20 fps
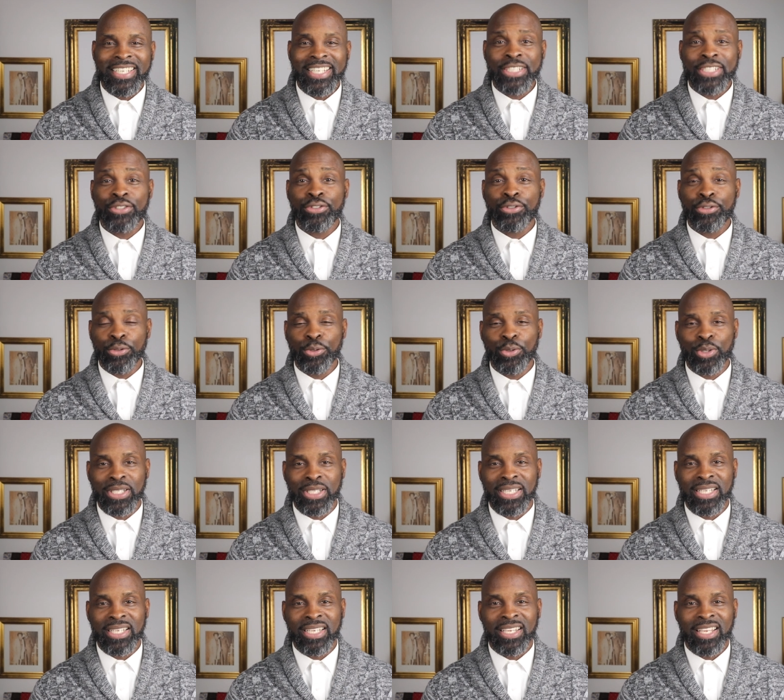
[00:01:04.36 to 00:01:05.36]
is
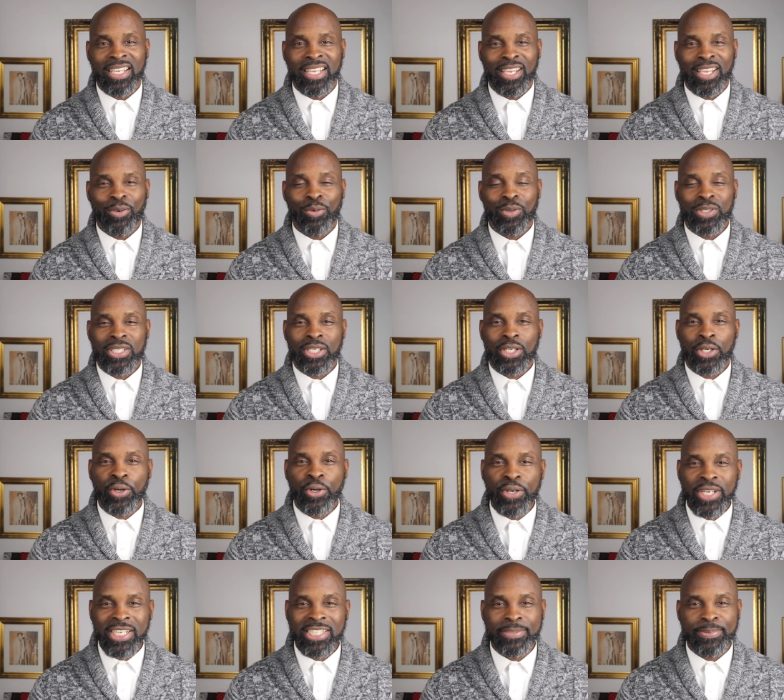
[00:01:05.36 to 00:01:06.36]
truly with the
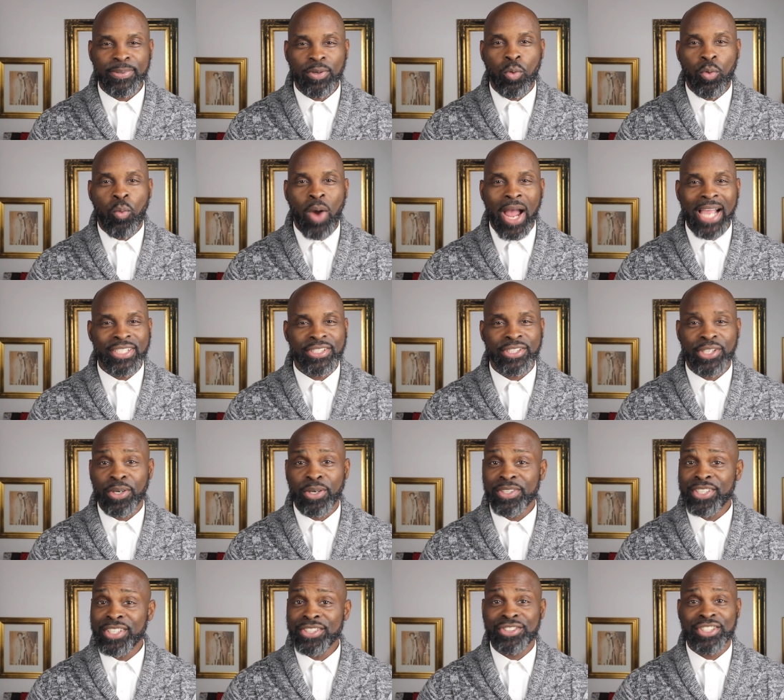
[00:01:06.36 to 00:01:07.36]
crisp white
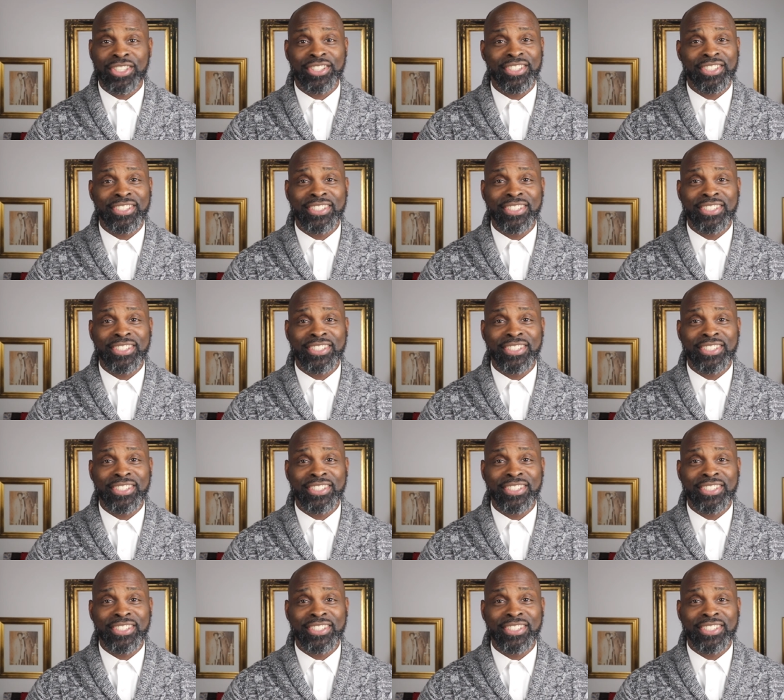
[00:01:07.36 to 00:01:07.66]
shirt. There's just